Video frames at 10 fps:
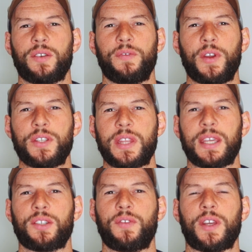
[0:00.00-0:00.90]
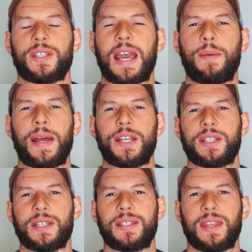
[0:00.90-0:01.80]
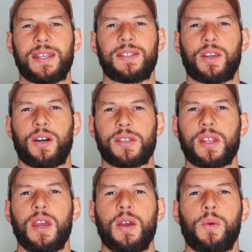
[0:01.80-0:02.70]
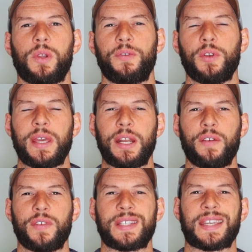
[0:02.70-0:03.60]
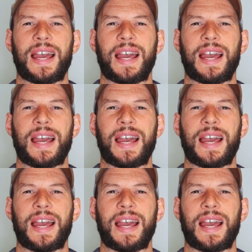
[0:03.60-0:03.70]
so first things first, how much does this cost? Well, if you head over to